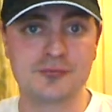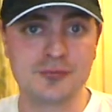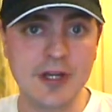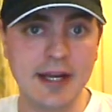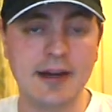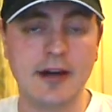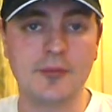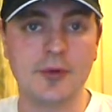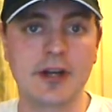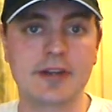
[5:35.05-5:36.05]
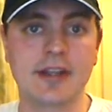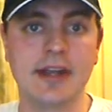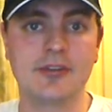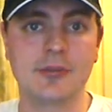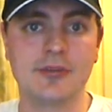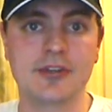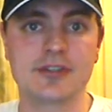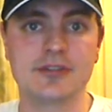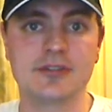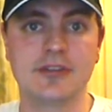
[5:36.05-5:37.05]
really hard work to get into a
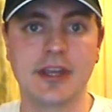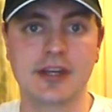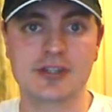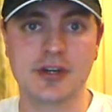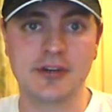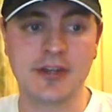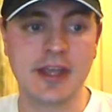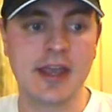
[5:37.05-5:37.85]
position to take a shot.